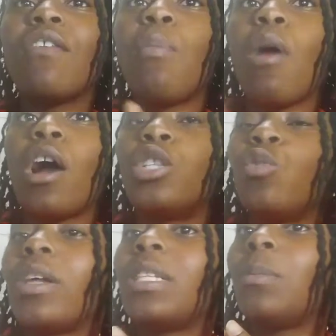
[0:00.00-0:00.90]
part you
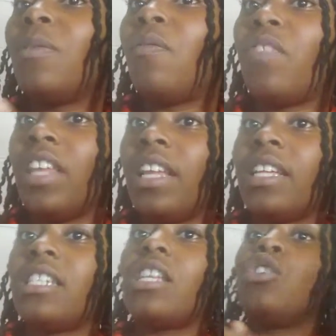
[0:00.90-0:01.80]
want to be
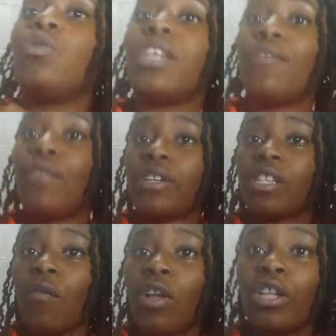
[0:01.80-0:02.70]
fitted, you give
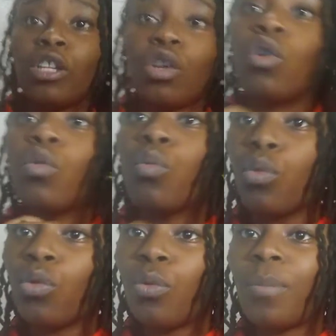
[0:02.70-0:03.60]
yourself a little
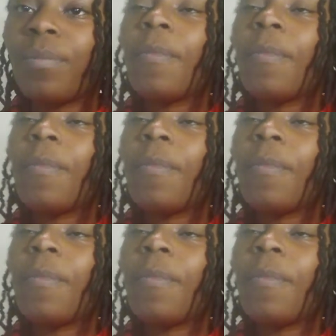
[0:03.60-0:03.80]
room.